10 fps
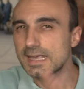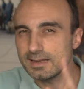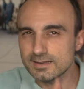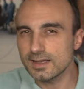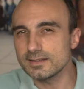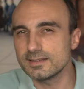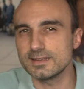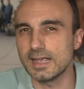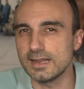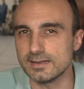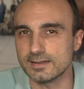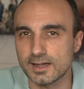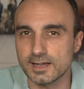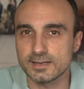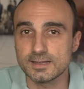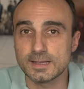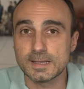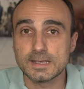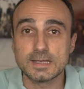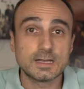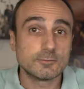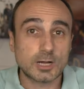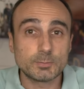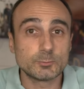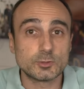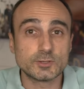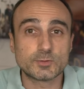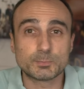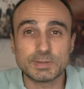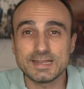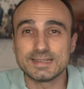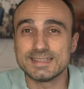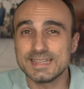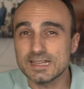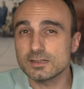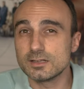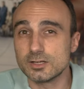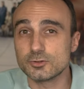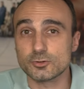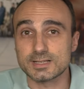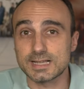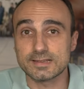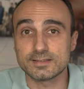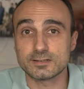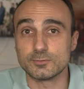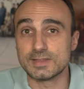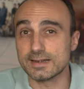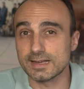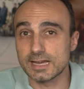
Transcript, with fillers: In 1989, Robin Williams played in yet another classic of that